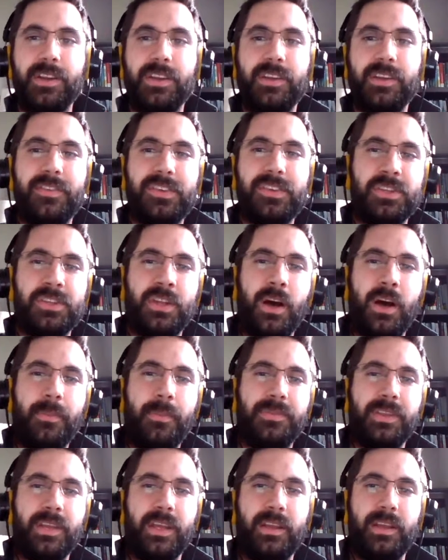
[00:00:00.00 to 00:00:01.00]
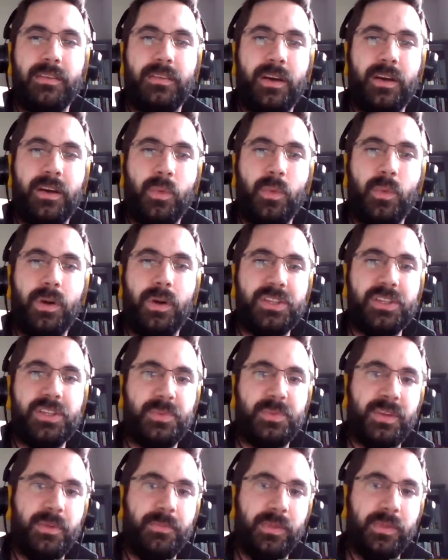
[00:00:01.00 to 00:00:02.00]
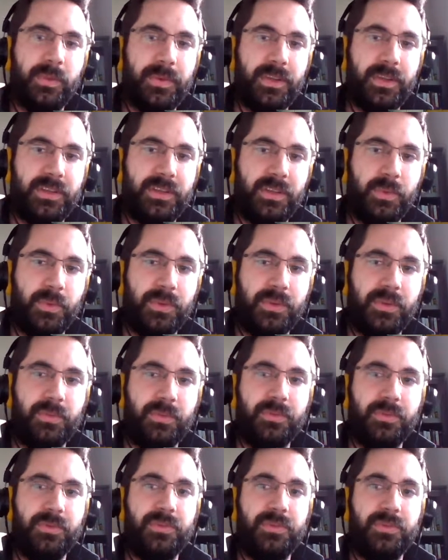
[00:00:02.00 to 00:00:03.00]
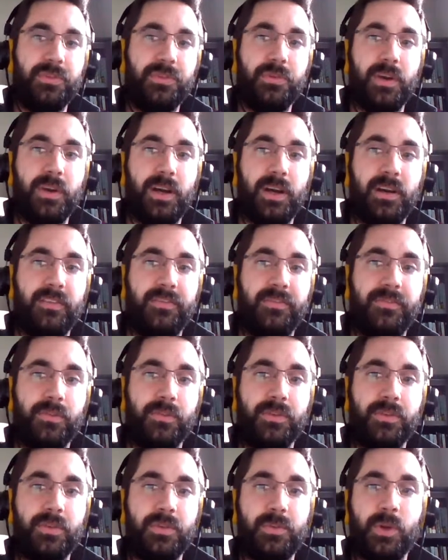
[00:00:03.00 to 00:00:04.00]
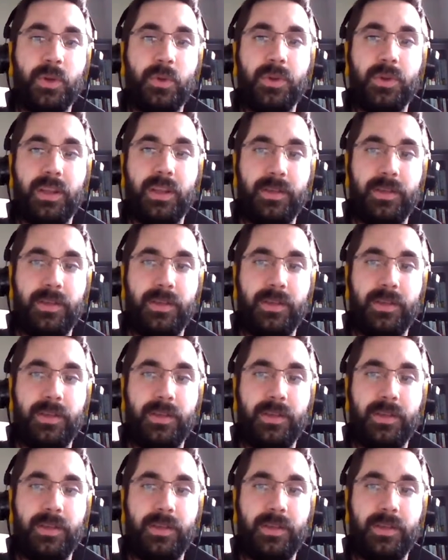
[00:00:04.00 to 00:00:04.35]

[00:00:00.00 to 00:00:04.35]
us an update on what he's been implementing with Kubuntu for Ubiquity?